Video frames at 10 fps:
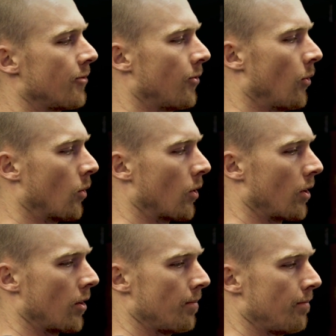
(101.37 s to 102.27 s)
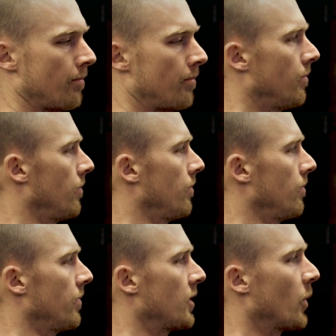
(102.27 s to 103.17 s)
for
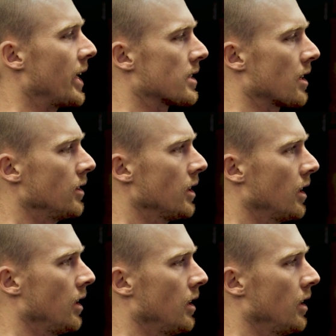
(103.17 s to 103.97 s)
the way it's going to look.